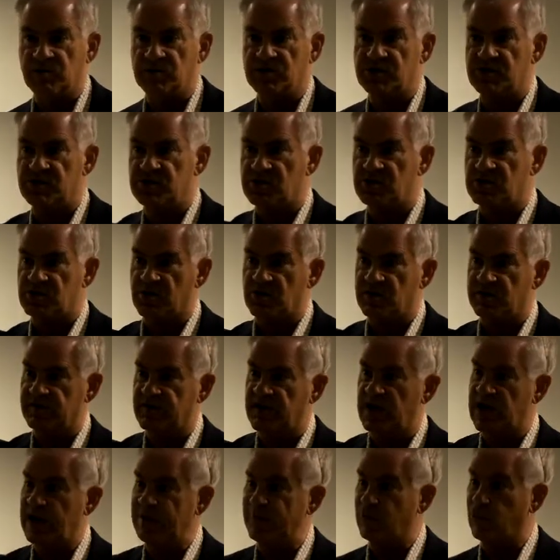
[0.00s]
which is a sort of
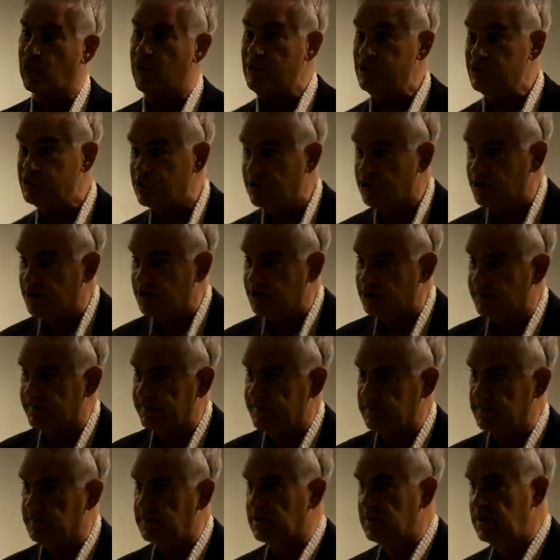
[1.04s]
high priesthood of
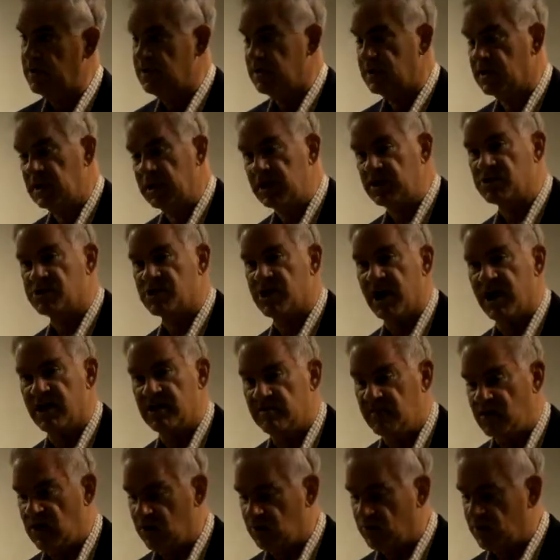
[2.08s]
the
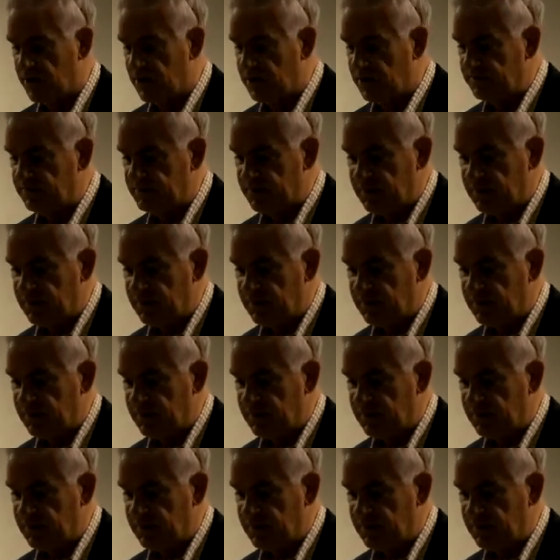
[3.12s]
inside the Beltway